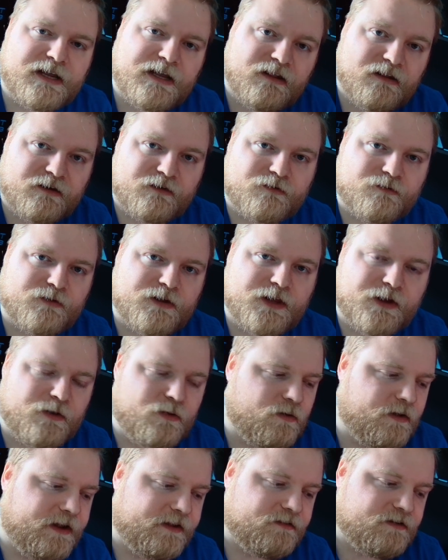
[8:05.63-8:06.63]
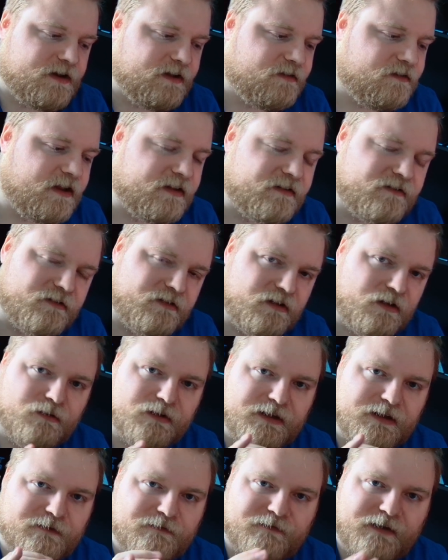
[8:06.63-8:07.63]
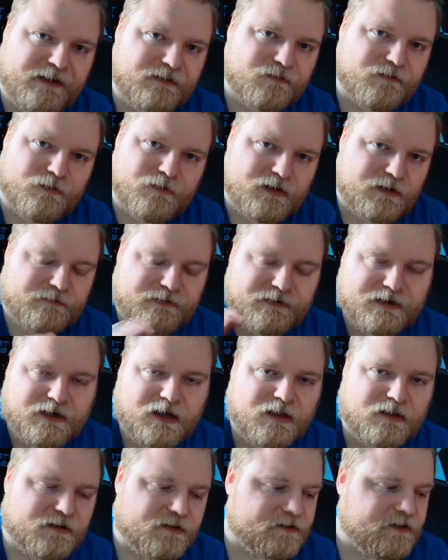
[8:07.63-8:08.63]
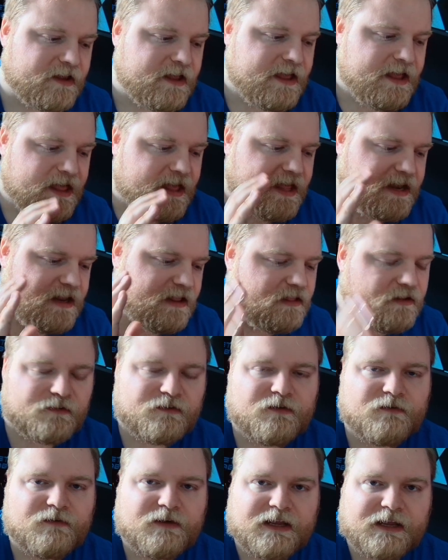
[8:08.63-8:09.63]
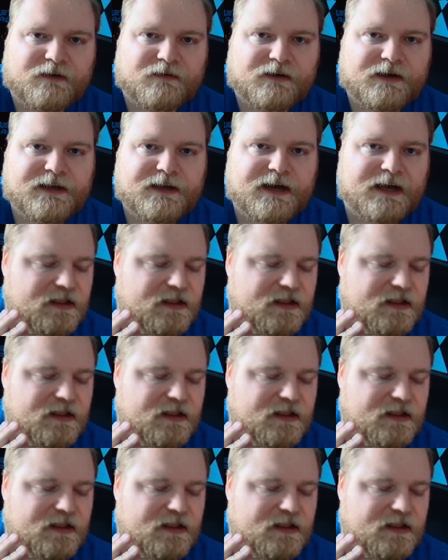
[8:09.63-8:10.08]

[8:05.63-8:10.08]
It looks really cool. And as you can see, it slowly fades to the different colors and it looks unique, right?